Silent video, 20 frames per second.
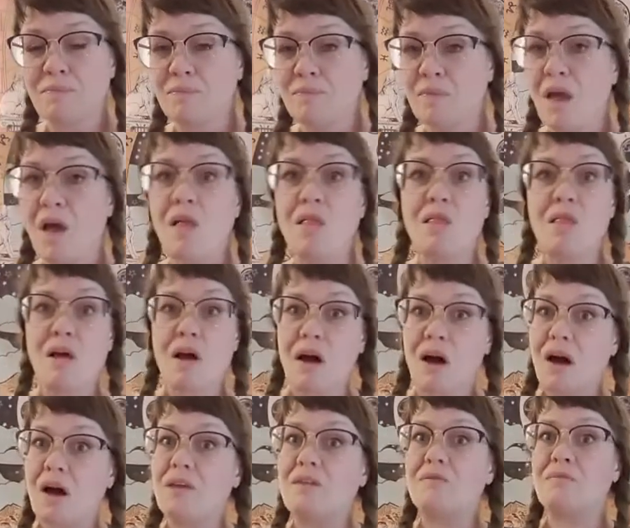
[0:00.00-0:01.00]
a
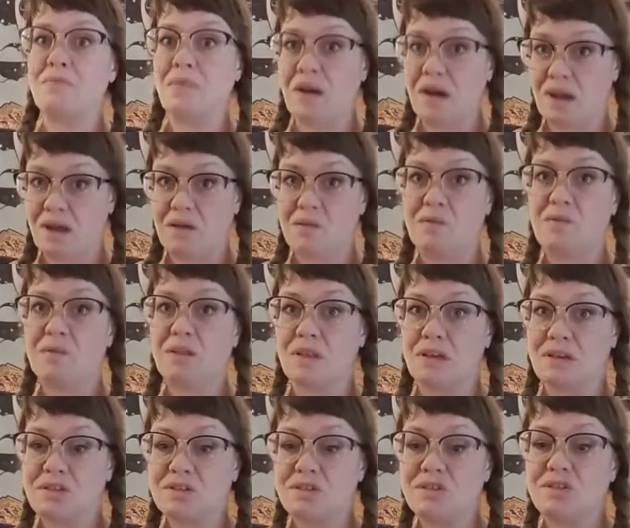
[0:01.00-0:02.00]
lot of my
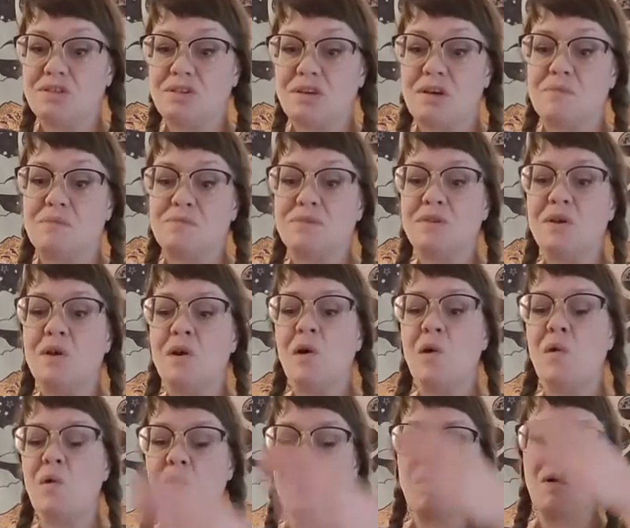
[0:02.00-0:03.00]
relationships
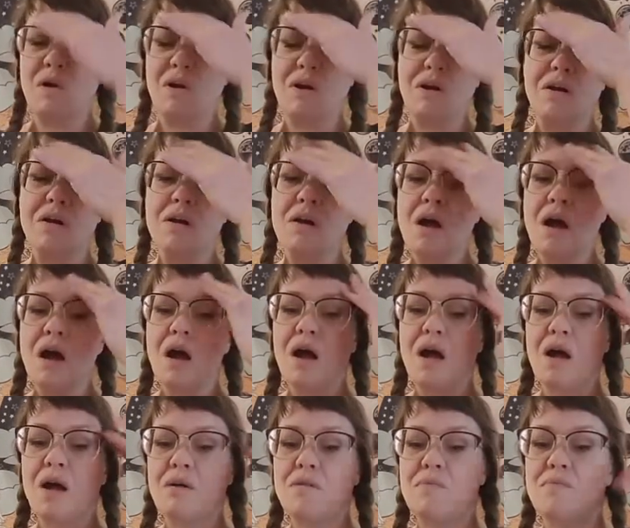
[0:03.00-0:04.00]
or
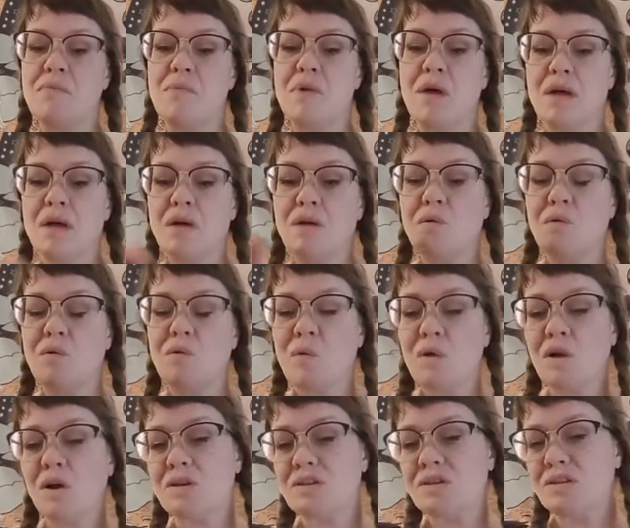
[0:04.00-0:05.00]

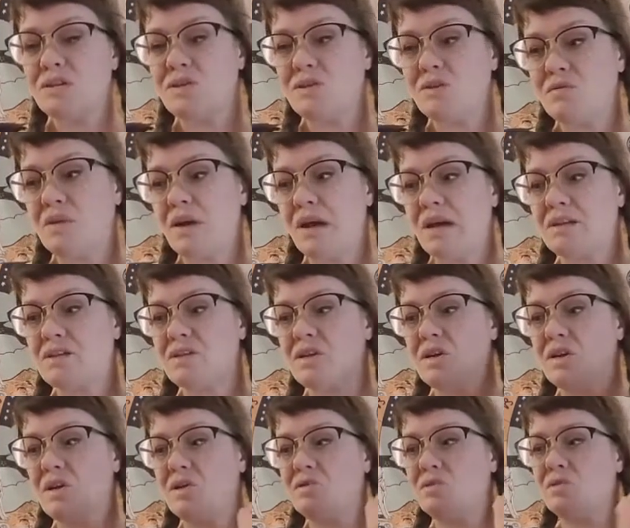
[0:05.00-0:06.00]
work
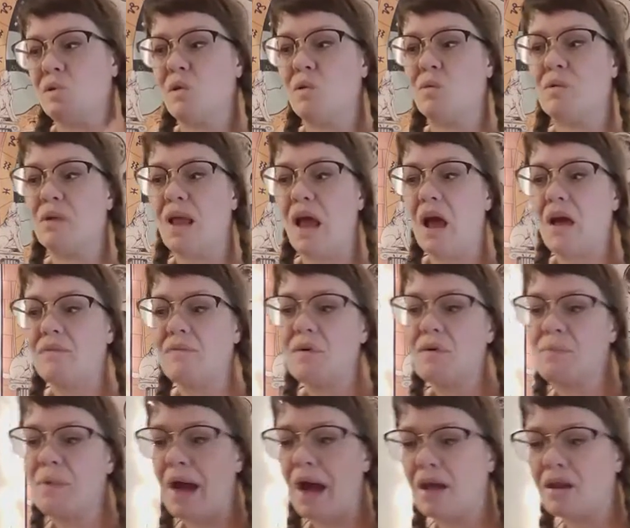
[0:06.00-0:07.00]
situations or
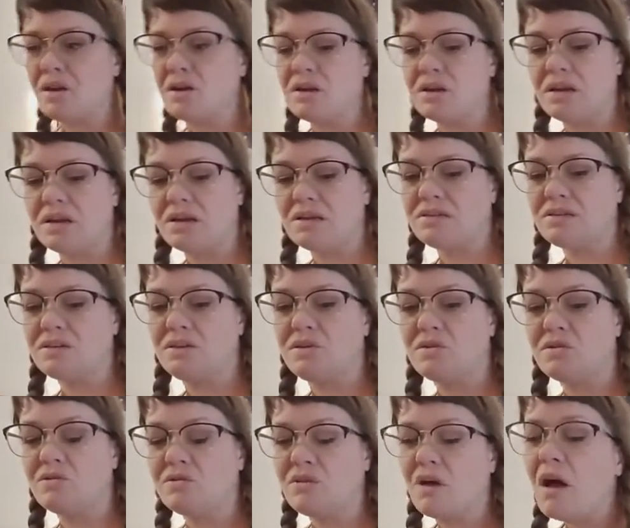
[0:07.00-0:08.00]
whatever pattern it is in
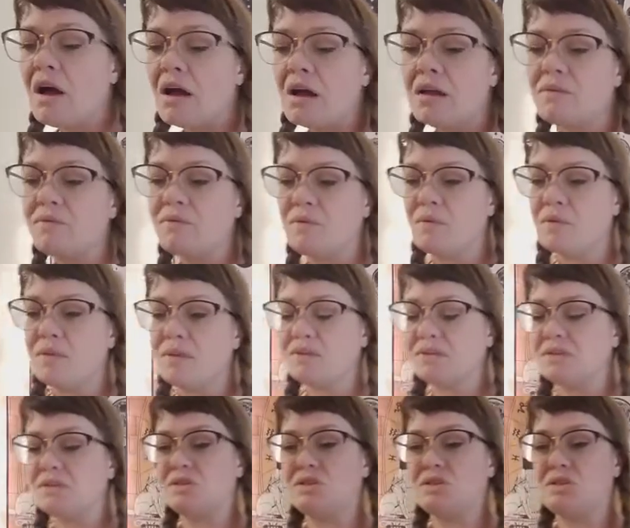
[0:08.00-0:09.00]
your life where
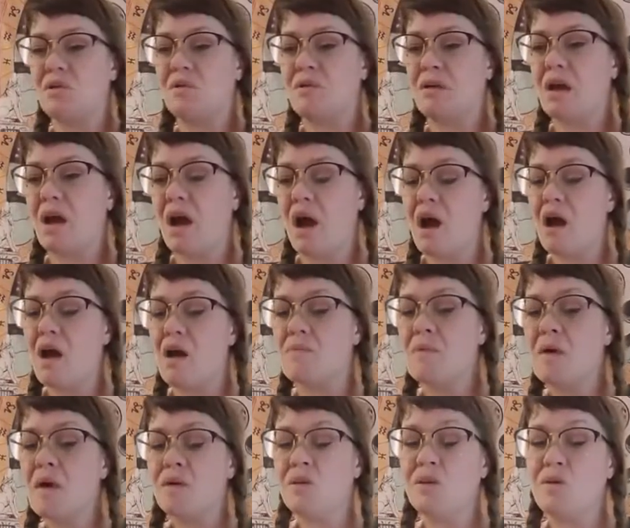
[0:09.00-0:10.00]
this is showing up,
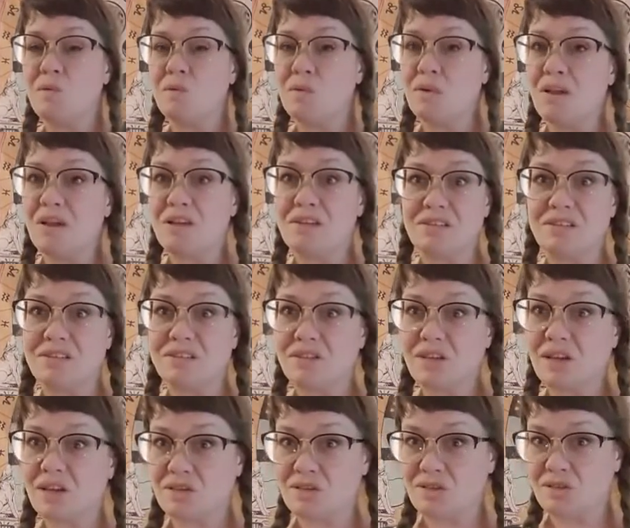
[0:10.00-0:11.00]
you realize it's
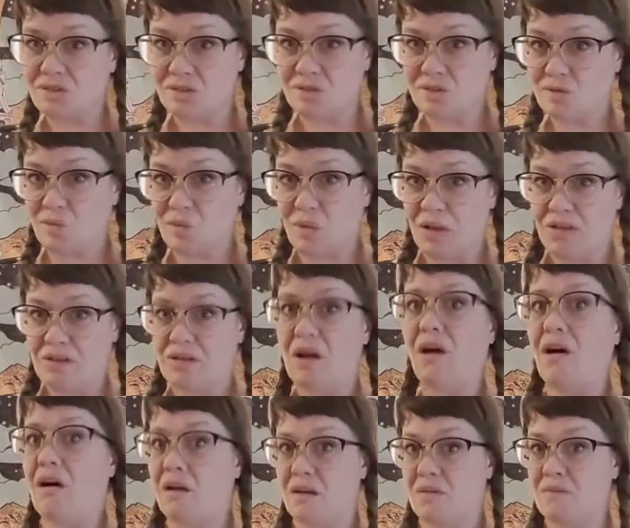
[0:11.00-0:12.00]
not just this one
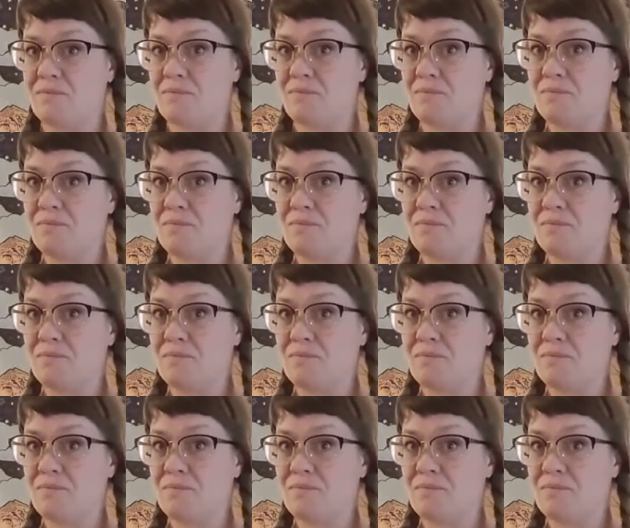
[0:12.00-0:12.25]
time.